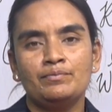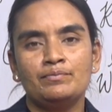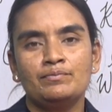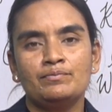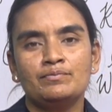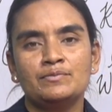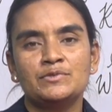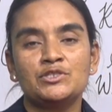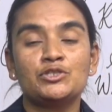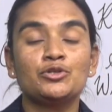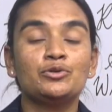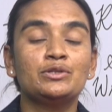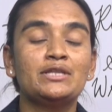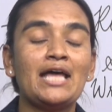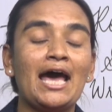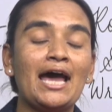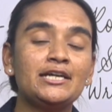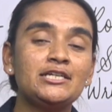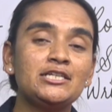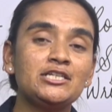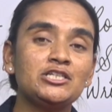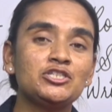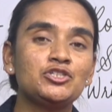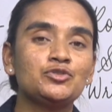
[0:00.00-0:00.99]
So
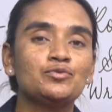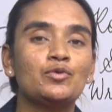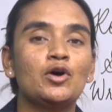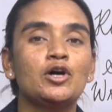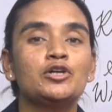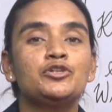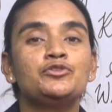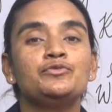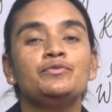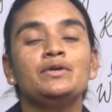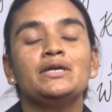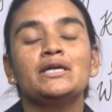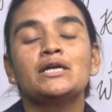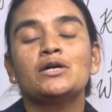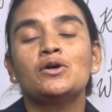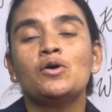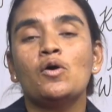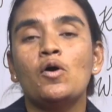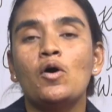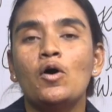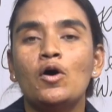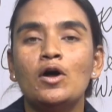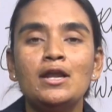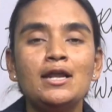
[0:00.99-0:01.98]
that is what we
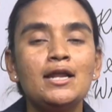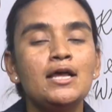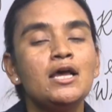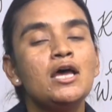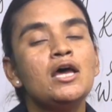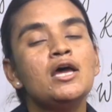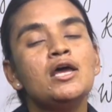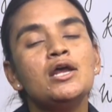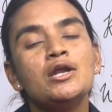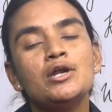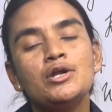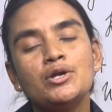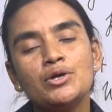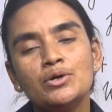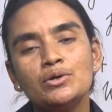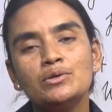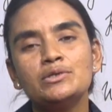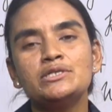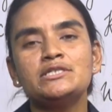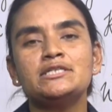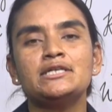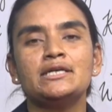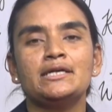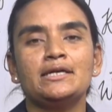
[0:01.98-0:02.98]
call
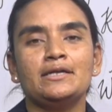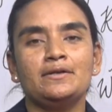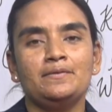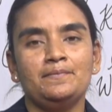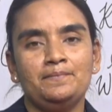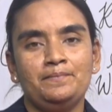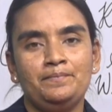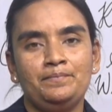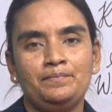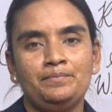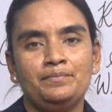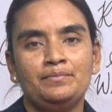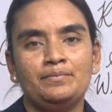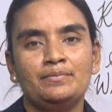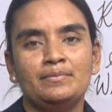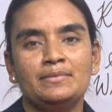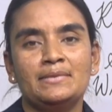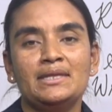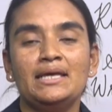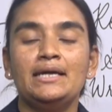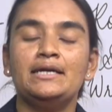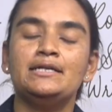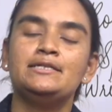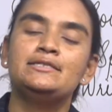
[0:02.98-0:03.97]
routine.
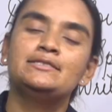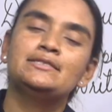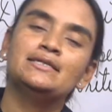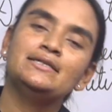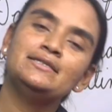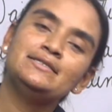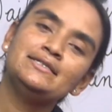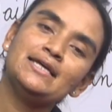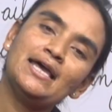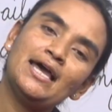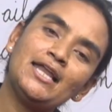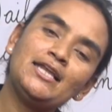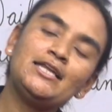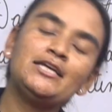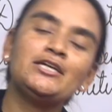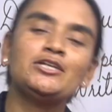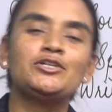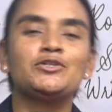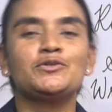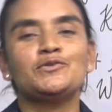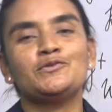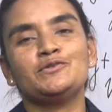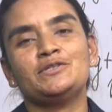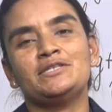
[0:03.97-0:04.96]
It's a daily
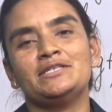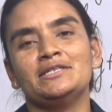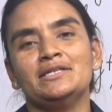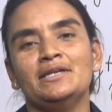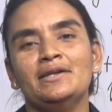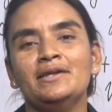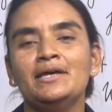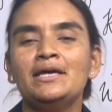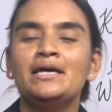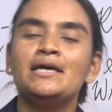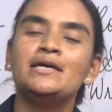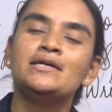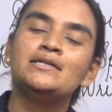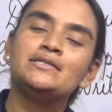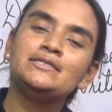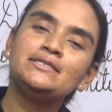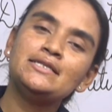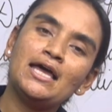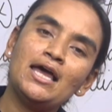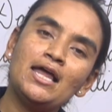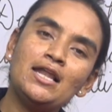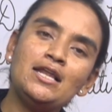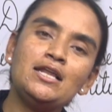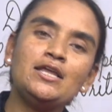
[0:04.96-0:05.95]
routine.
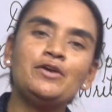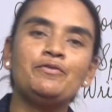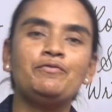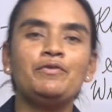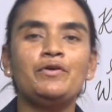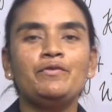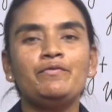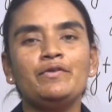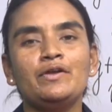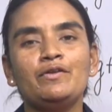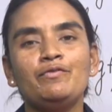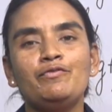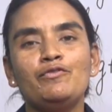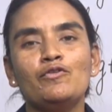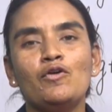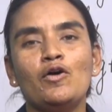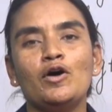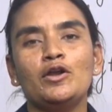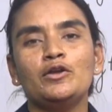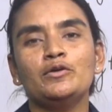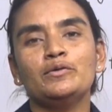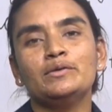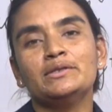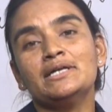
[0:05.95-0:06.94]
Daily we will
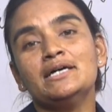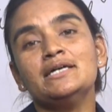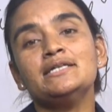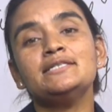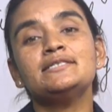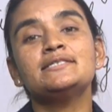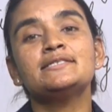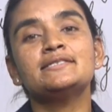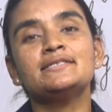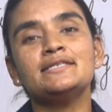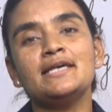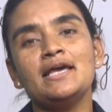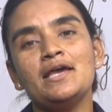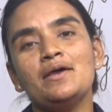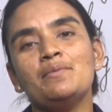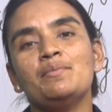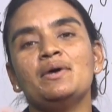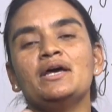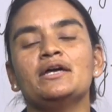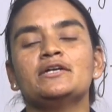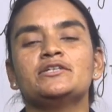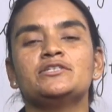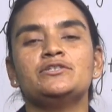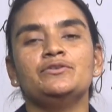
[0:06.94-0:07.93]
follow the same
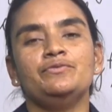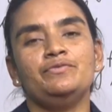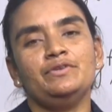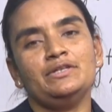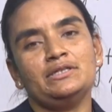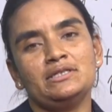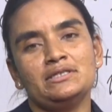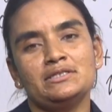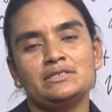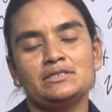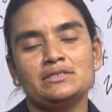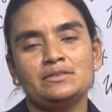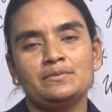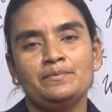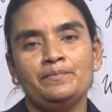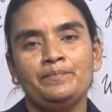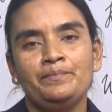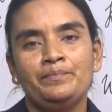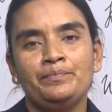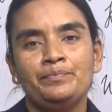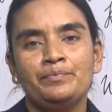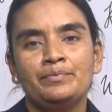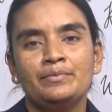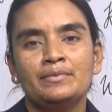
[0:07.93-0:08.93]
activities.
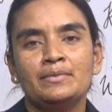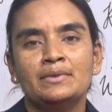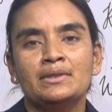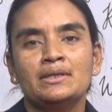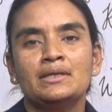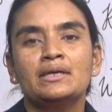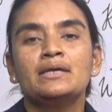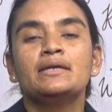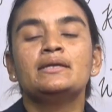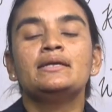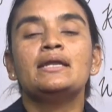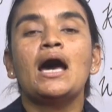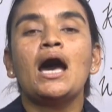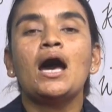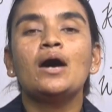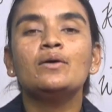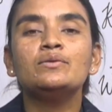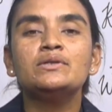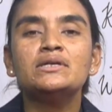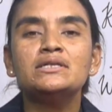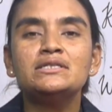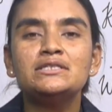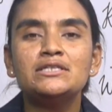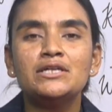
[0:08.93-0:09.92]
Now
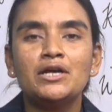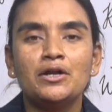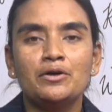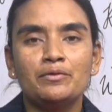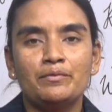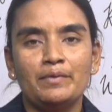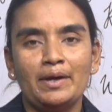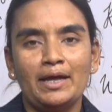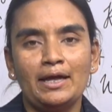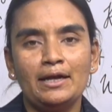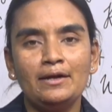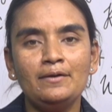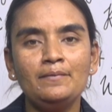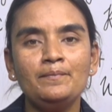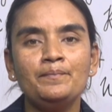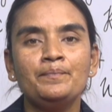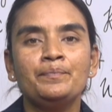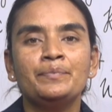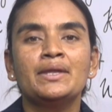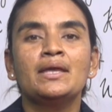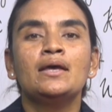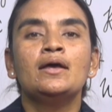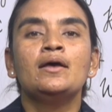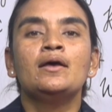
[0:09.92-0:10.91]
the children,
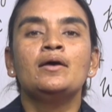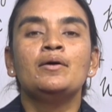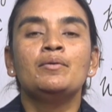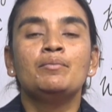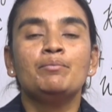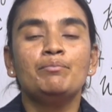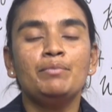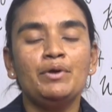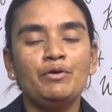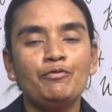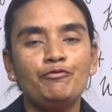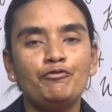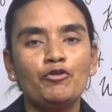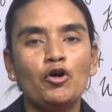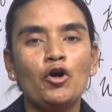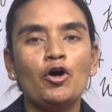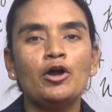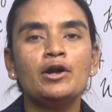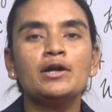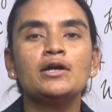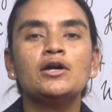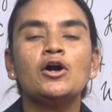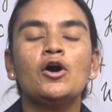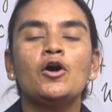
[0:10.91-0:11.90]

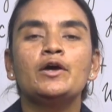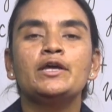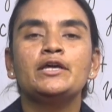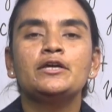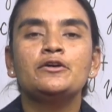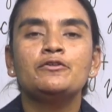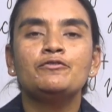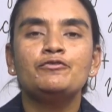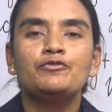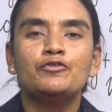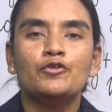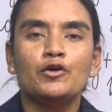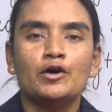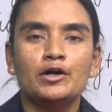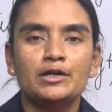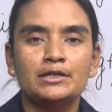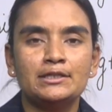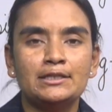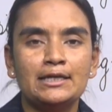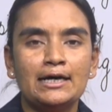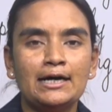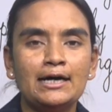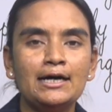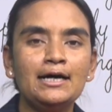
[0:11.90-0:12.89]
before going for
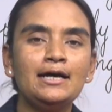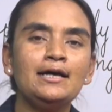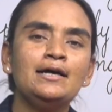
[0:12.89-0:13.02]
the